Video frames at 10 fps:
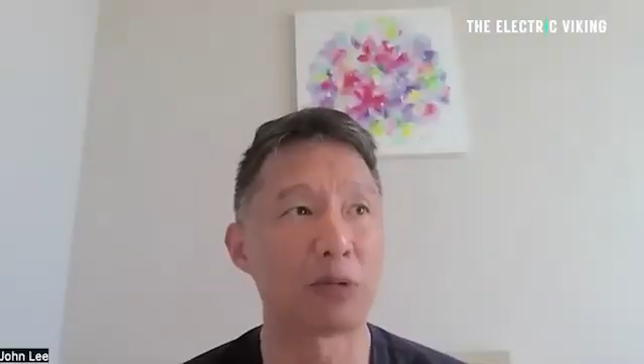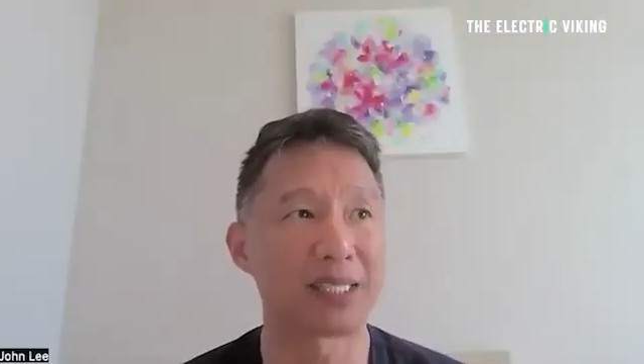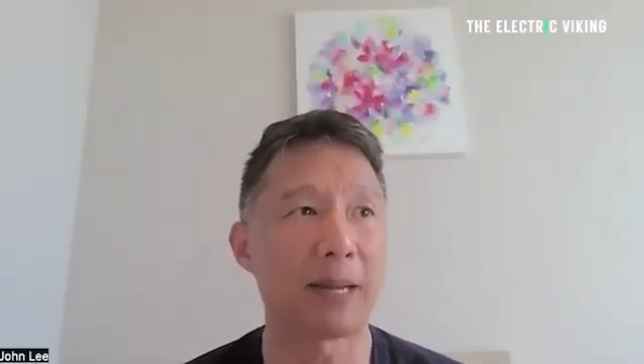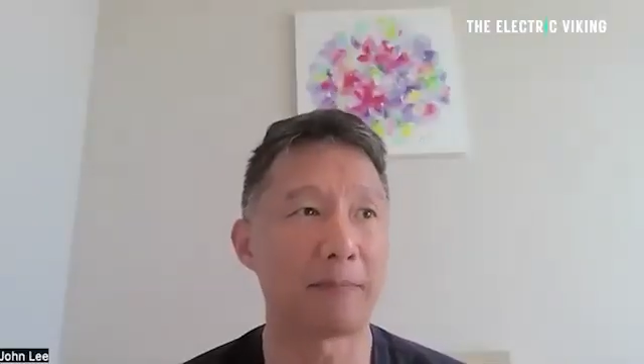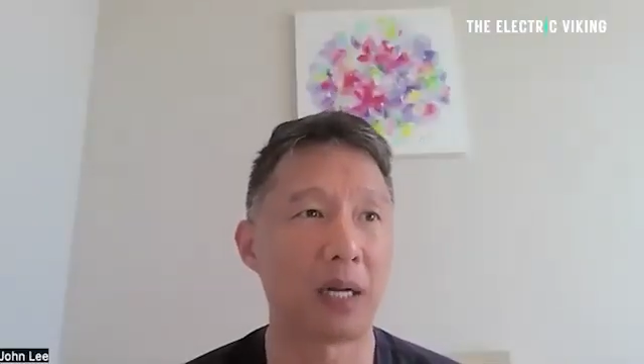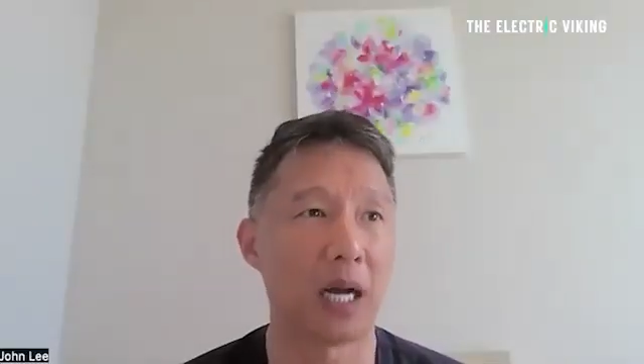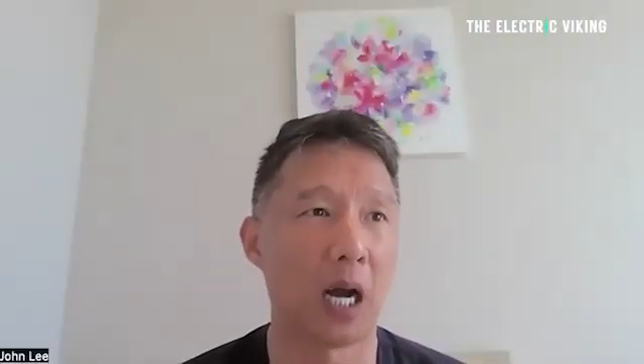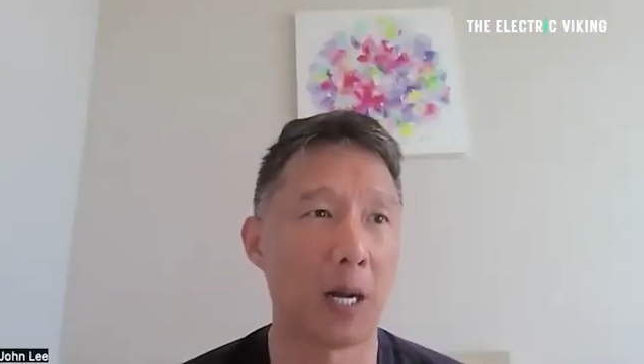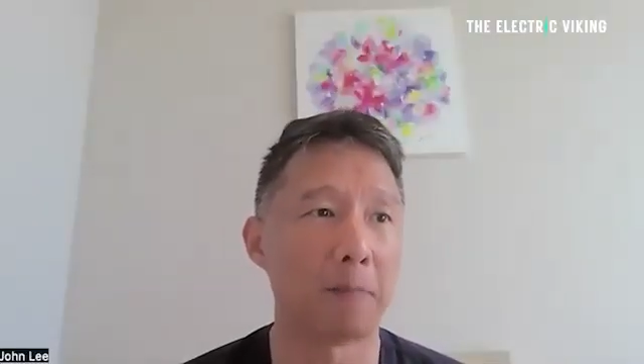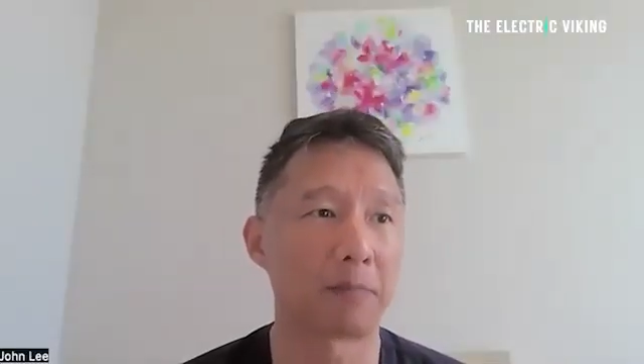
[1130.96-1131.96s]
I would say
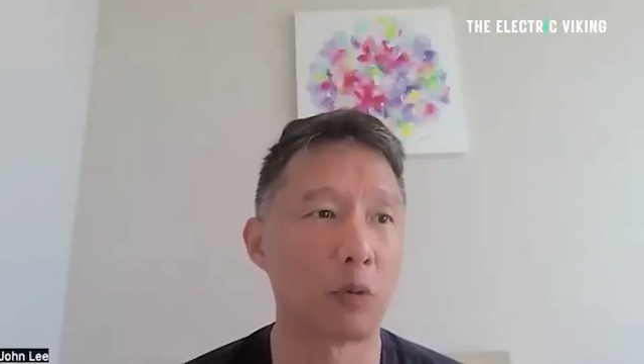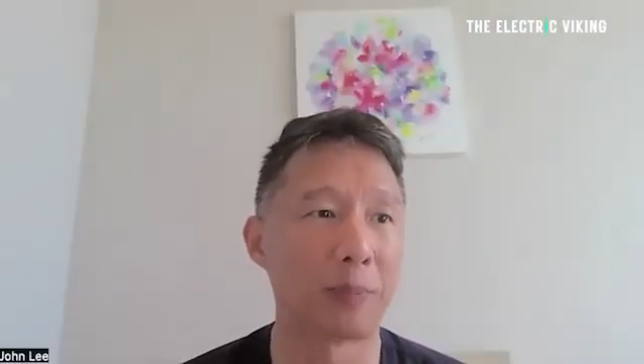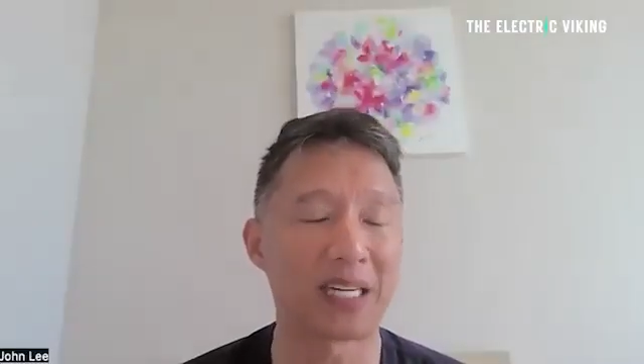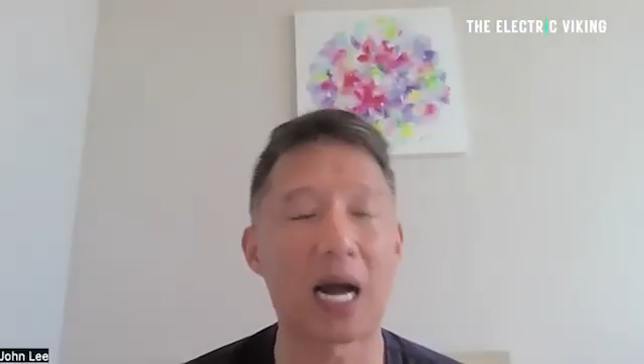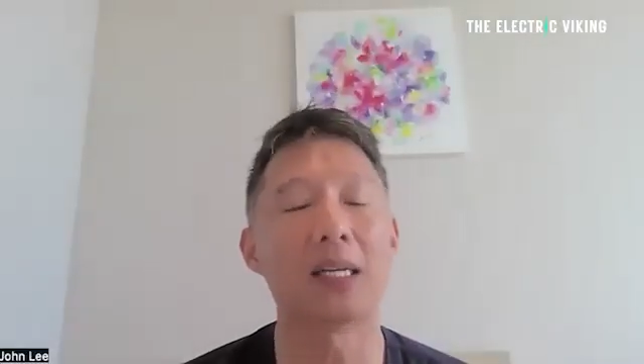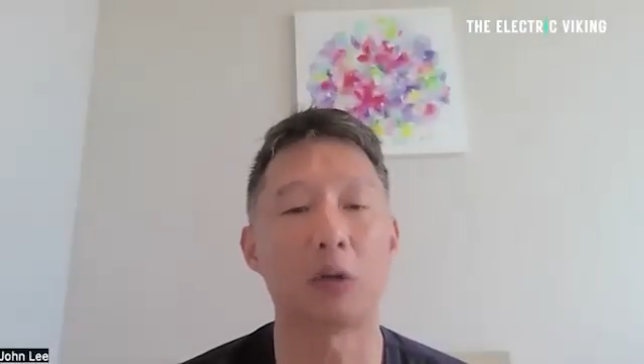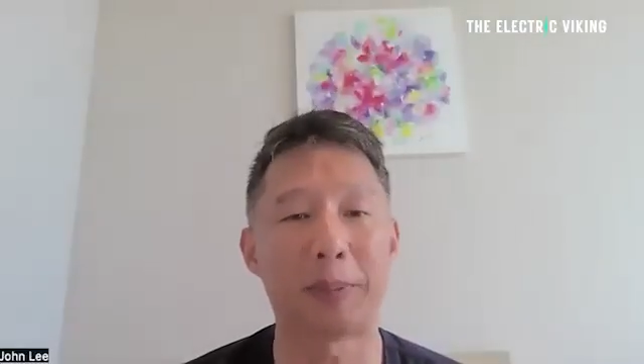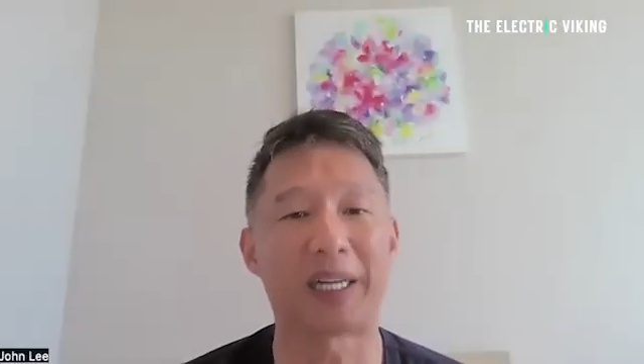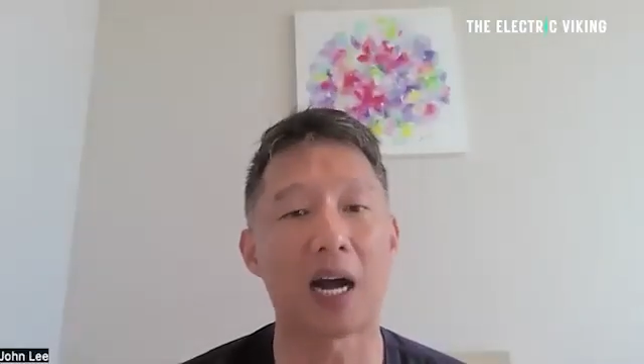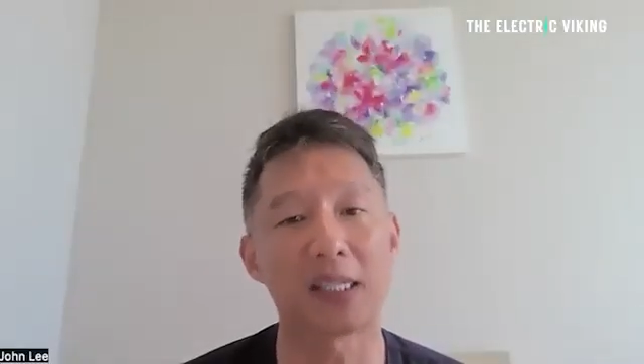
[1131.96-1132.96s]
it would
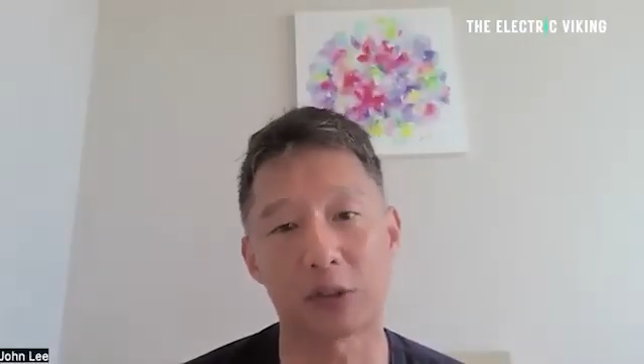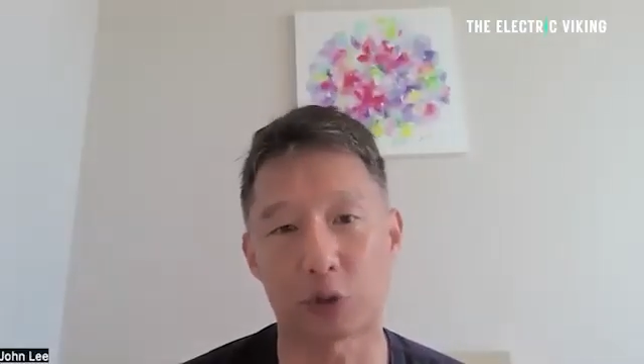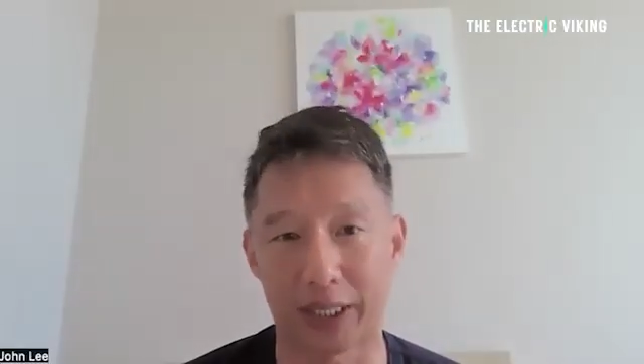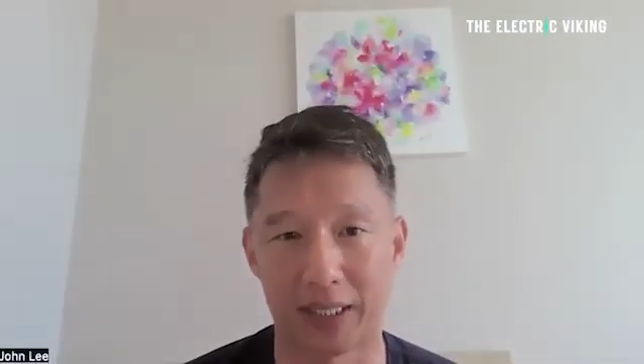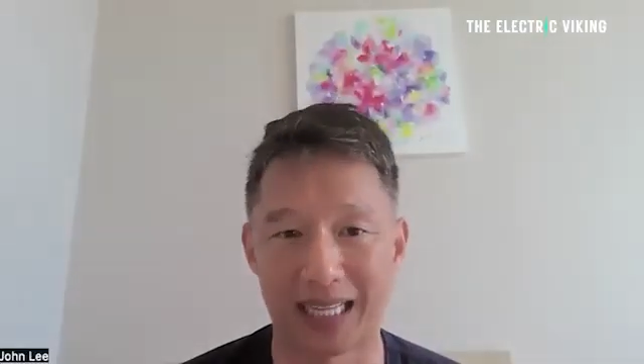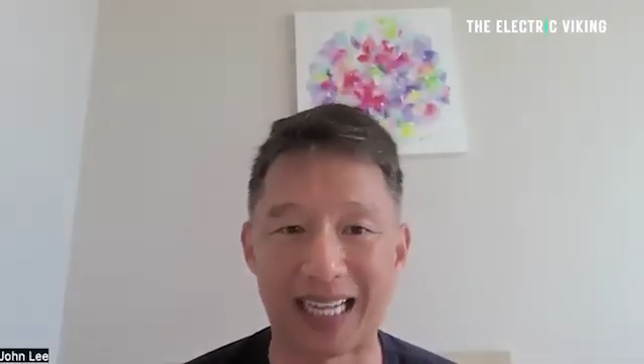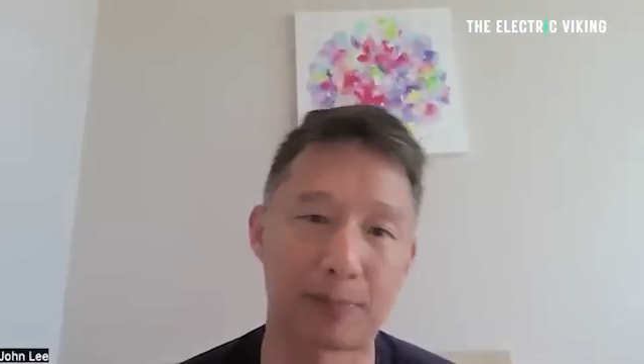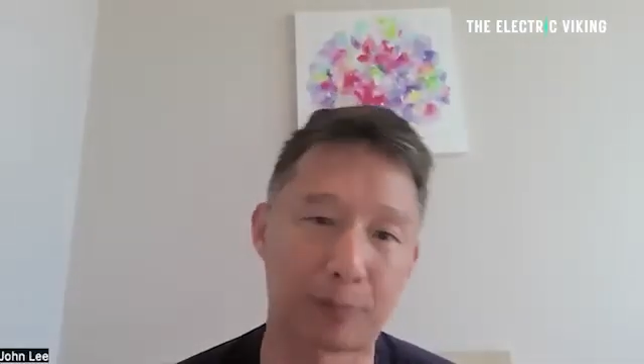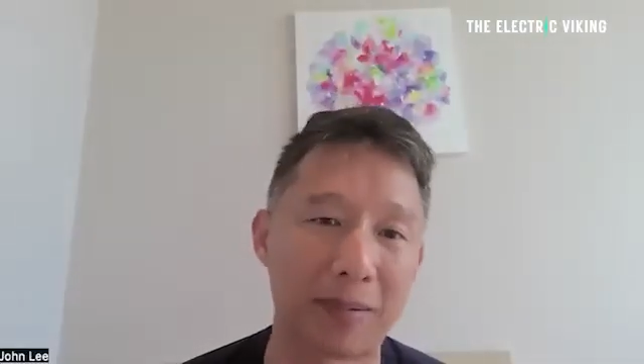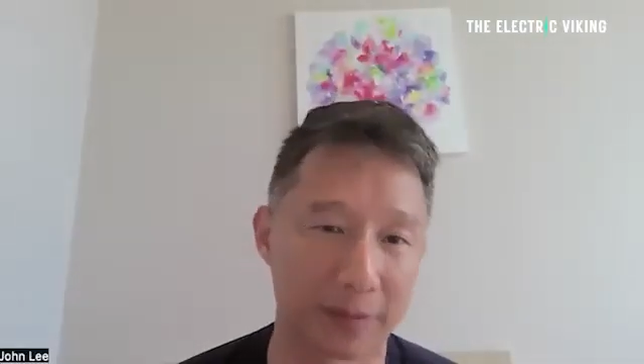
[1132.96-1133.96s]
be concentrated.
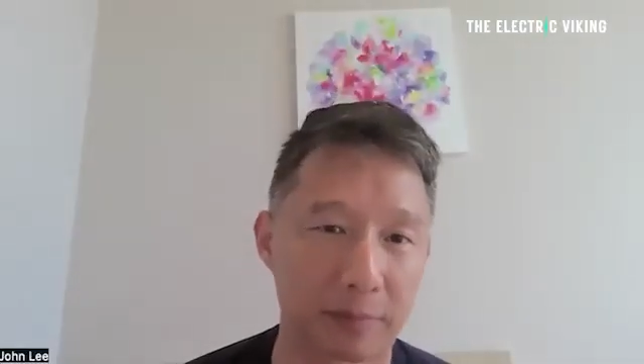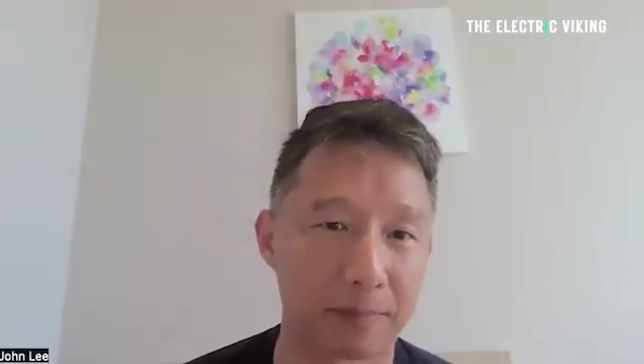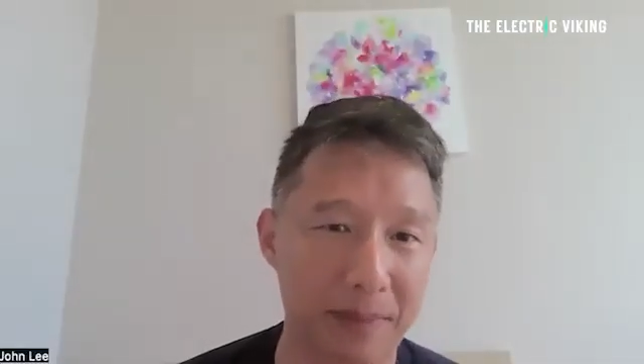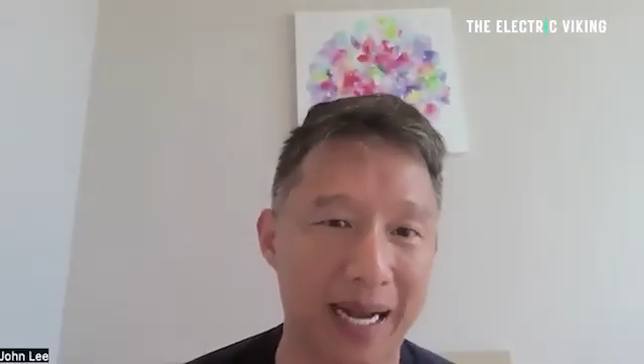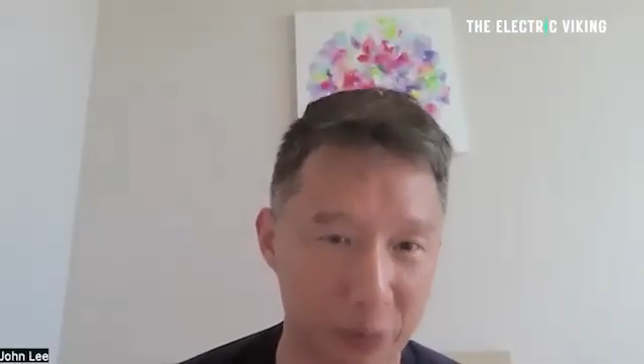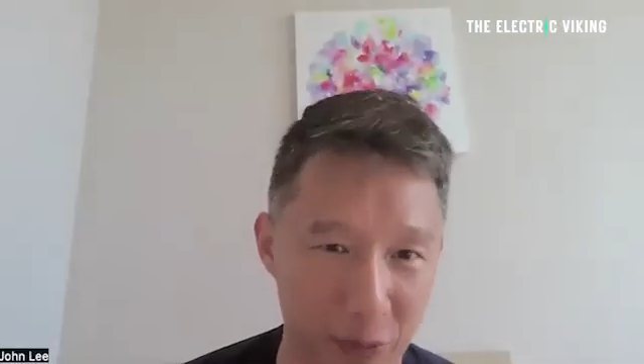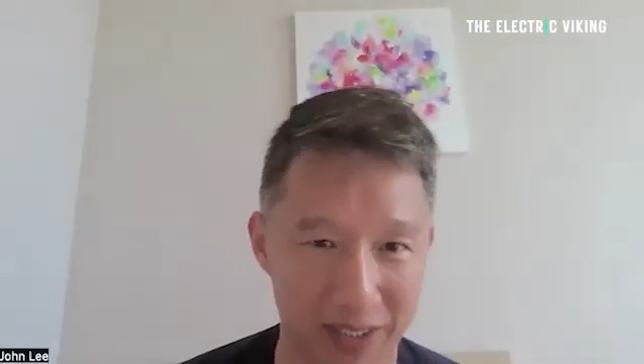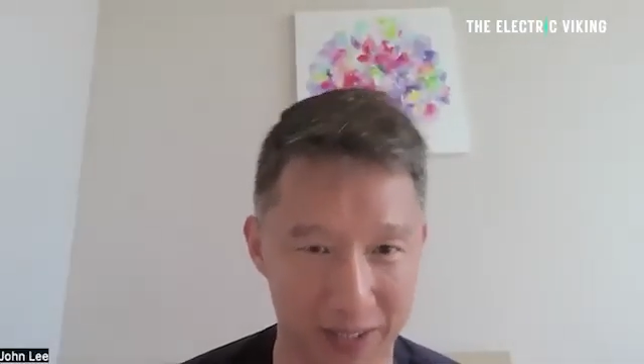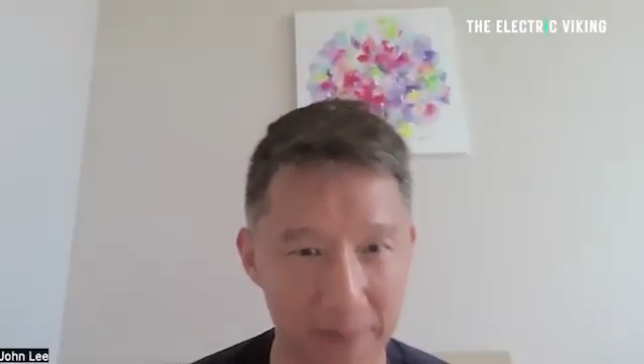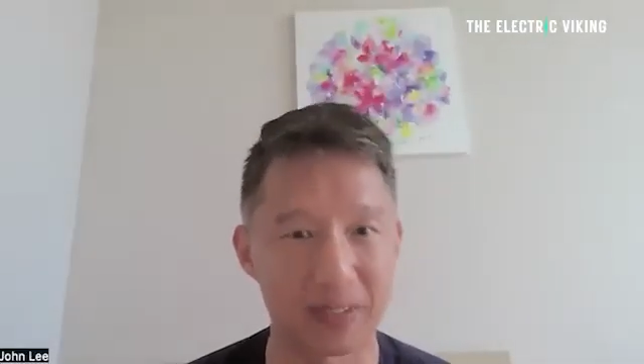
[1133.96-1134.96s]
That's probably the better
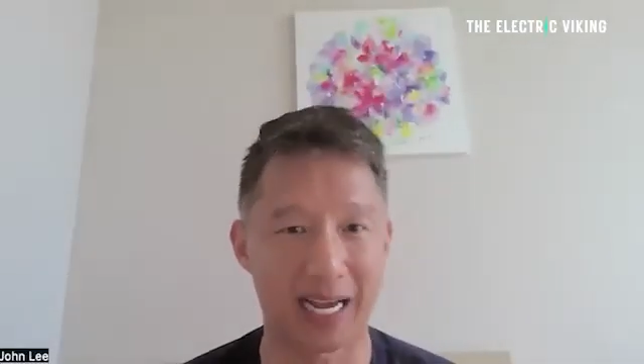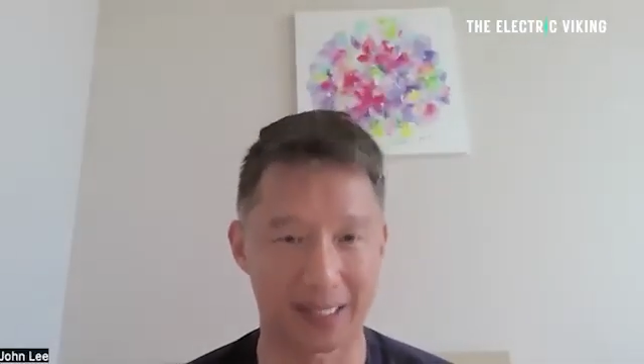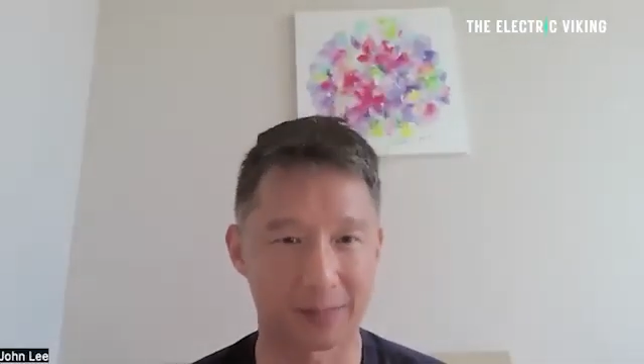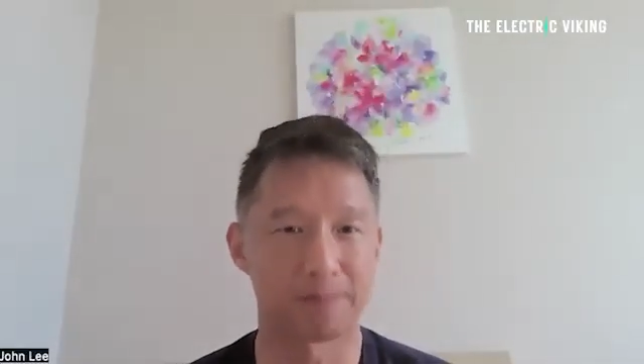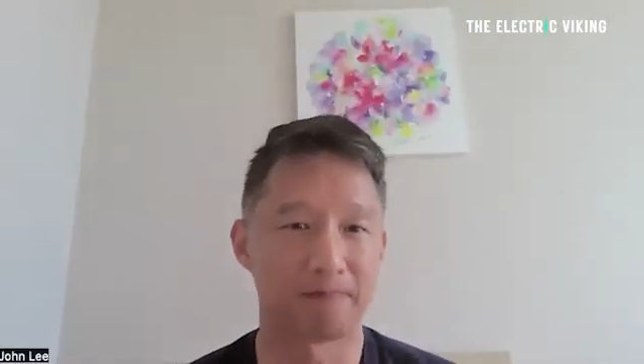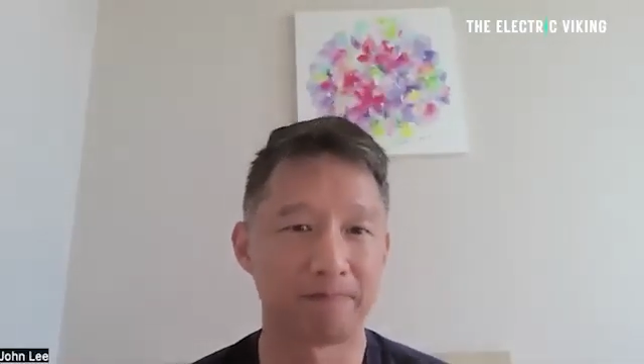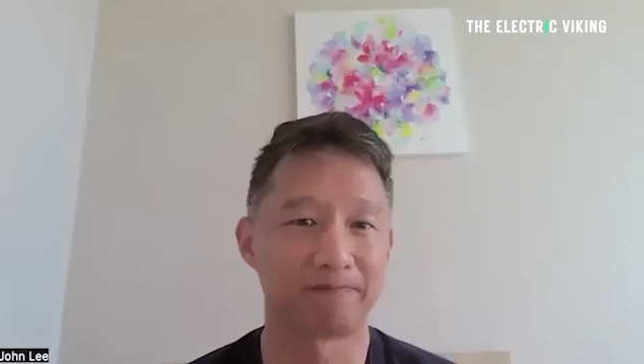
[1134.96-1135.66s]
word. Yes.